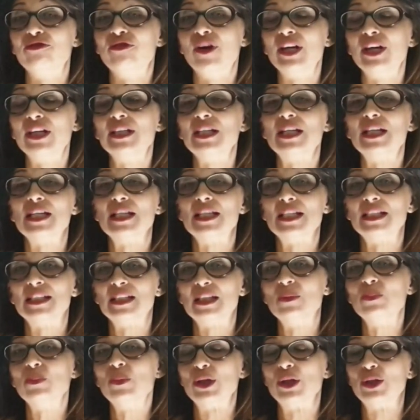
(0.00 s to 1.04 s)
find the
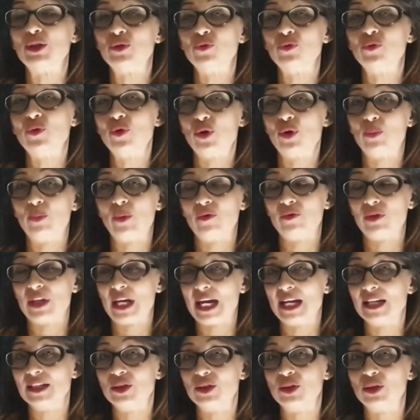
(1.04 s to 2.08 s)
simplest form of
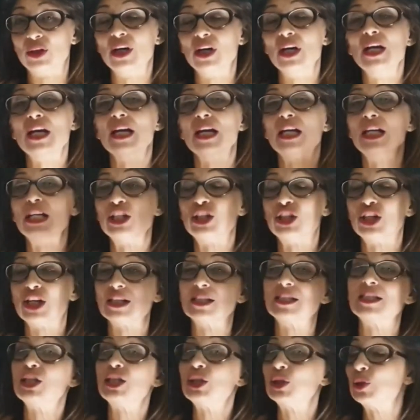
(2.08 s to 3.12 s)
the answer in
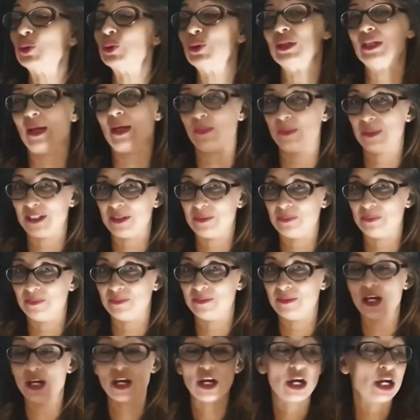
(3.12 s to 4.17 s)
just 2 steps.
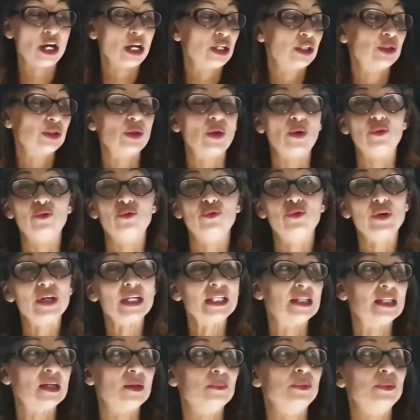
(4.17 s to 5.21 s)
So, for
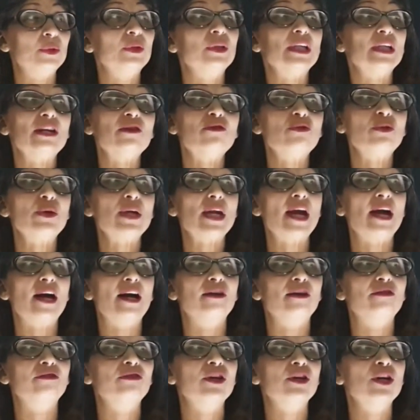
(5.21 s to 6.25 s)
example, if we
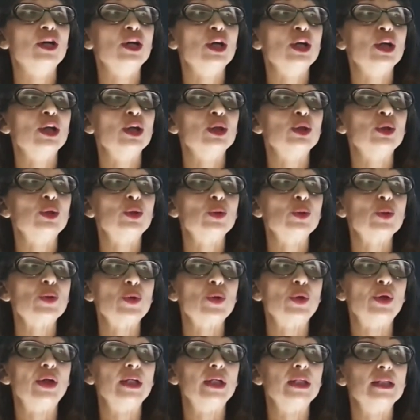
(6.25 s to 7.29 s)
have
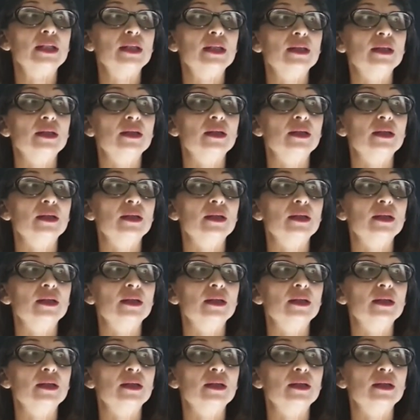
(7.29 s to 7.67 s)
2/3